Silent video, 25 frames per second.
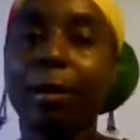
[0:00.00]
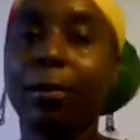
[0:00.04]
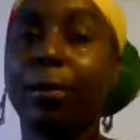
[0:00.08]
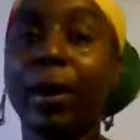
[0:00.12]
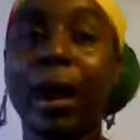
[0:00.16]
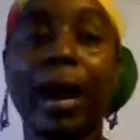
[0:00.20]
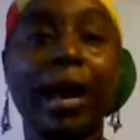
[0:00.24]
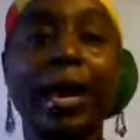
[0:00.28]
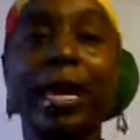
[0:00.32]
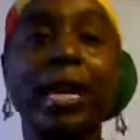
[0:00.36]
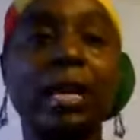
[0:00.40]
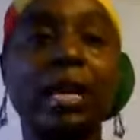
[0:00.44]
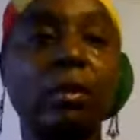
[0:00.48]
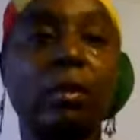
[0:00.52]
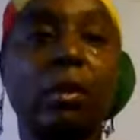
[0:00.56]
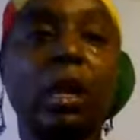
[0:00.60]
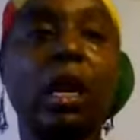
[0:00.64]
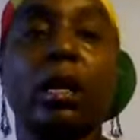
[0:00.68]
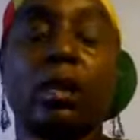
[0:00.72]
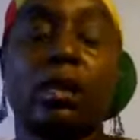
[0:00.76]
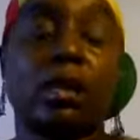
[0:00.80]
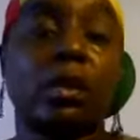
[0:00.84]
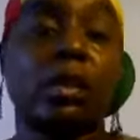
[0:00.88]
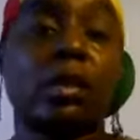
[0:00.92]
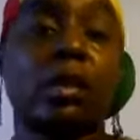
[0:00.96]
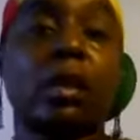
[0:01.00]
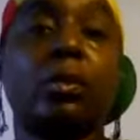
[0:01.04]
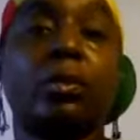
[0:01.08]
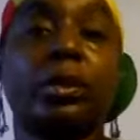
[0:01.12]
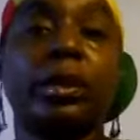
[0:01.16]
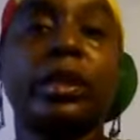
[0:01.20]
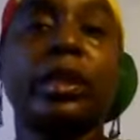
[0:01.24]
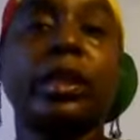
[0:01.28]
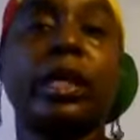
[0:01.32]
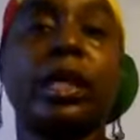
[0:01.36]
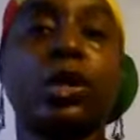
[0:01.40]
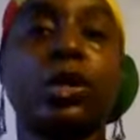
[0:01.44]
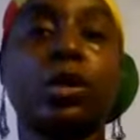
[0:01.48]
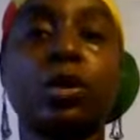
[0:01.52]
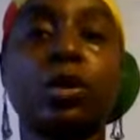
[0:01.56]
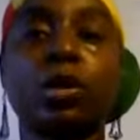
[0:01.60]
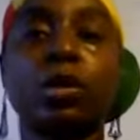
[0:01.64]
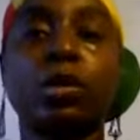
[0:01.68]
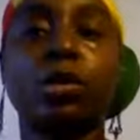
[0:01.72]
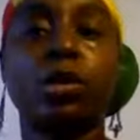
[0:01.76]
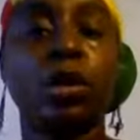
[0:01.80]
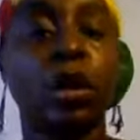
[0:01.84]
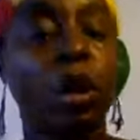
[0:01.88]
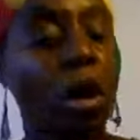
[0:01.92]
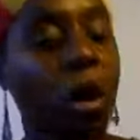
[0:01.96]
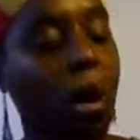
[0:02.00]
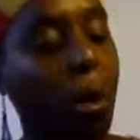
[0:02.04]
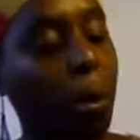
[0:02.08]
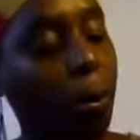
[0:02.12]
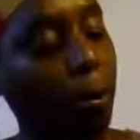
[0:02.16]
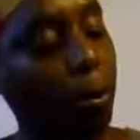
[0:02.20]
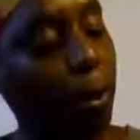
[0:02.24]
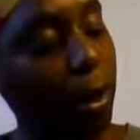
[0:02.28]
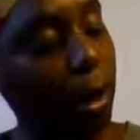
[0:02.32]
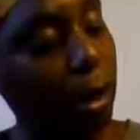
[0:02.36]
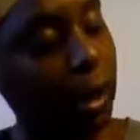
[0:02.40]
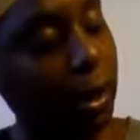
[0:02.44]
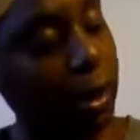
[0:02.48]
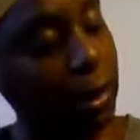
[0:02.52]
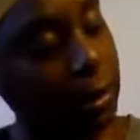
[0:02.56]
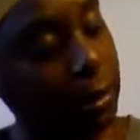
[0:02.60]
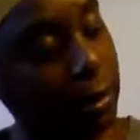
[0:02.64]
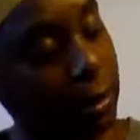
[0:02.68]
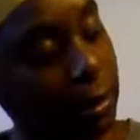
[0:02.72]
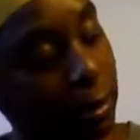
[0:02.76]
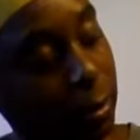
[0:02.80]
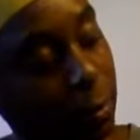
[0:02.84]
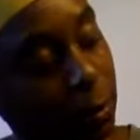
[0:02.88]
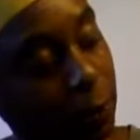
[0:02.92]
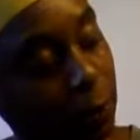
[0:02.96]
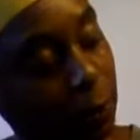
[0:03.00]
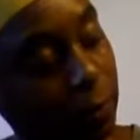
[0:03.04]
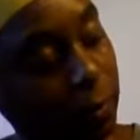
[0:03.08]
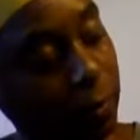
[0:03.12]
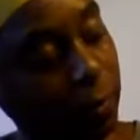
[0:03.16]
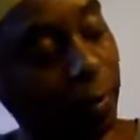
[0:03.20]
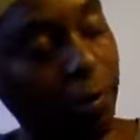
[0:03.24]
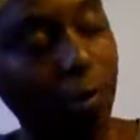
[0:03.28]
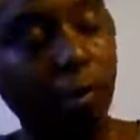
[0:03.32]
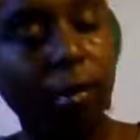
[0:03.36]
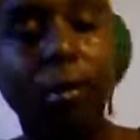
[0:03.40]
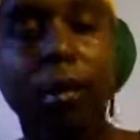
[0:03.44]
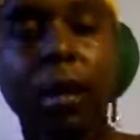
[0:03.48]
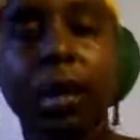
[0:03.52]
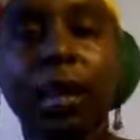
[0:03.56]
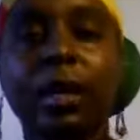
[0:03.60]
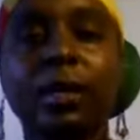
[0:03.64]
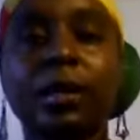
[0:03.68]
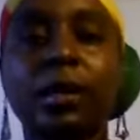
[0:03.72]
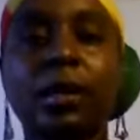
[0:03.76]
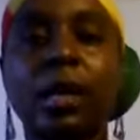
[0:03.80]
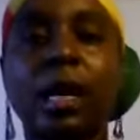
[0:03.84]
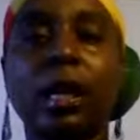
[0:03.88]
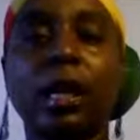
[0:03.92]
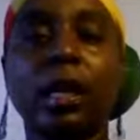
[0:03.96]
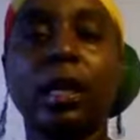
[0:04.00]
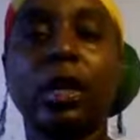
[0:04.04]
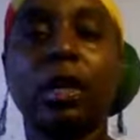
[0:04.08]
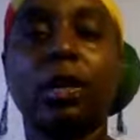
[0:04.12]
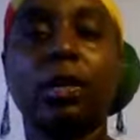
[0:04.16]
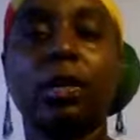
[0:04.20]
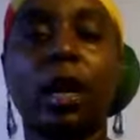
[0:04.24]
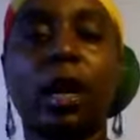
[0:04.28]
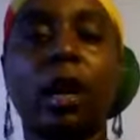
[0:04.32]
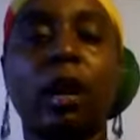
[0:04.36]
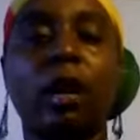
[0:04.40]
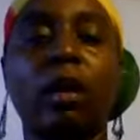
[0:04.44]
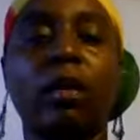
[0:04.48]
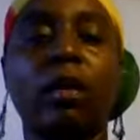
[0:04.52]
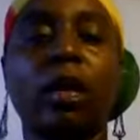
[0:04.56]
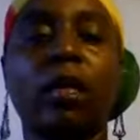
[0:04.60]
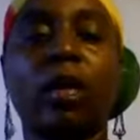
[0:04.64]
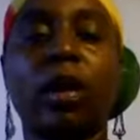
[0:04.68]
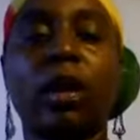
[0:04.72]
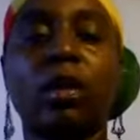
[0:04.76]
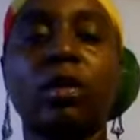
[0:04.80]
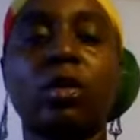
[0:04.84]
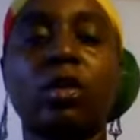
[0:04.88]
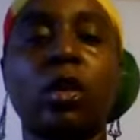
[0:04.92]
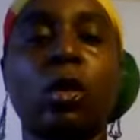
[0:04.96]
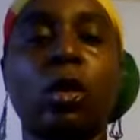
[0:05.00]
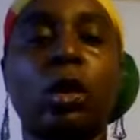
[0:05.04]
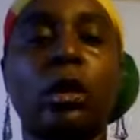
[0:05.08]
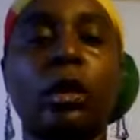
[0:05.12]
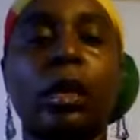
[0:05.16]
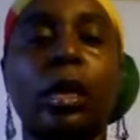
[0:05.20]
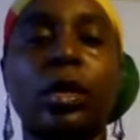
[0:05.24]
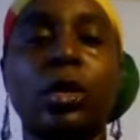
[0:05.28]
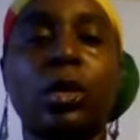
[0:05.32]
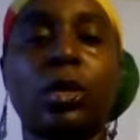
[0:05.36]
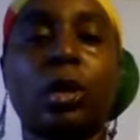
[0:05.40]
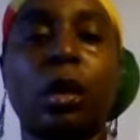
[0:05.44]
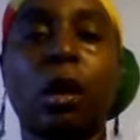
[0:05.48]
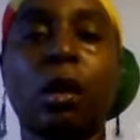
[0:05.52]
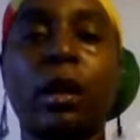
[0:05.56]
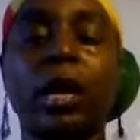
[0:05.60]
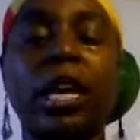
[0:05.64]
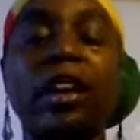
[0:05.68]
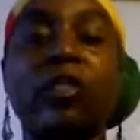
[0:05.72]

by any means. It's completely true, but it's telling you here that there's no cholesterol.